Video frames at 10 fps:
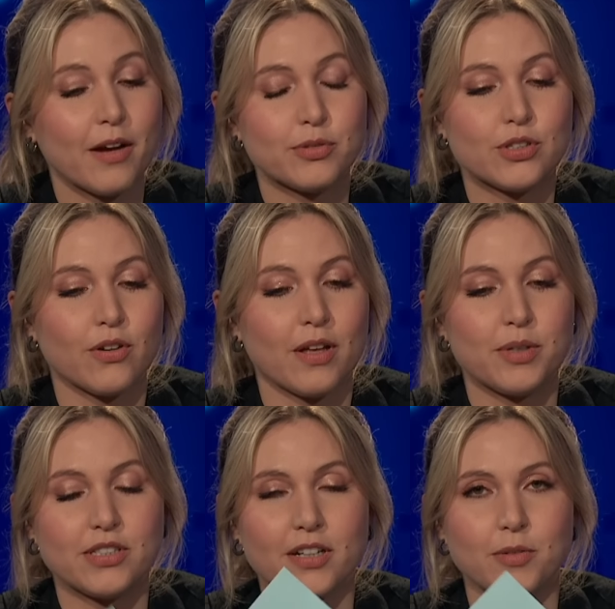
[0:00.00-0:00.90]
I'm so glad
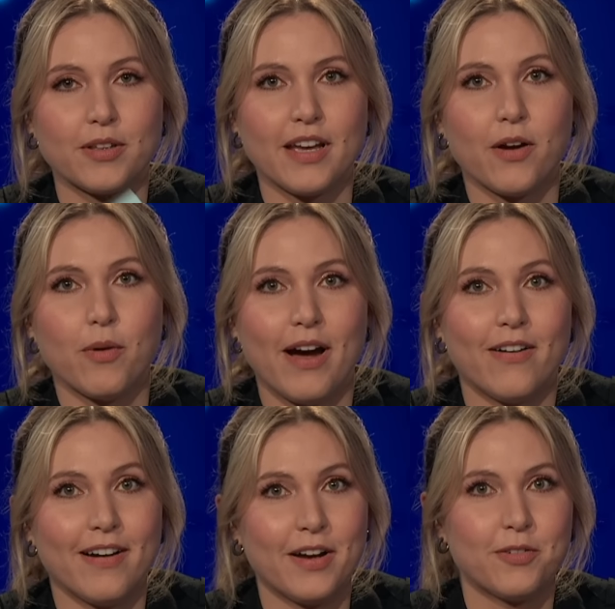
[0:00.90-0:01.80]
we talked about that.
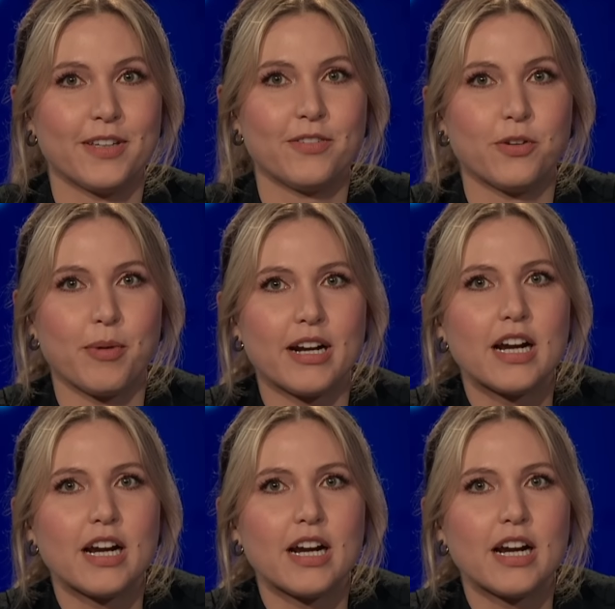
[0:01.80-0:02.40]
Wow, I really feel better.